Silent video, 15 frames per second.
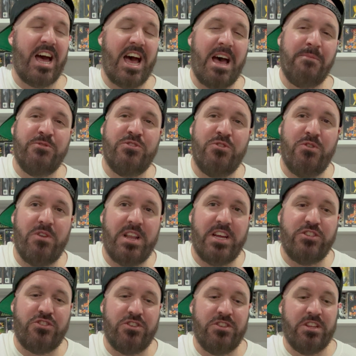absolute
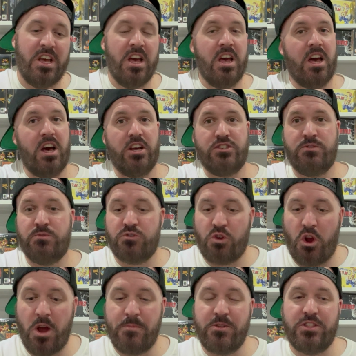legend,
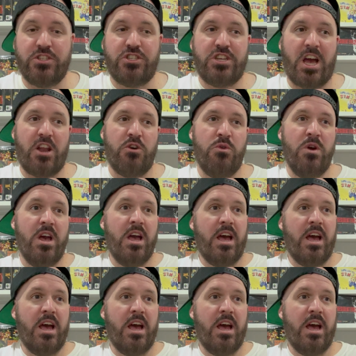subscriber of the channel.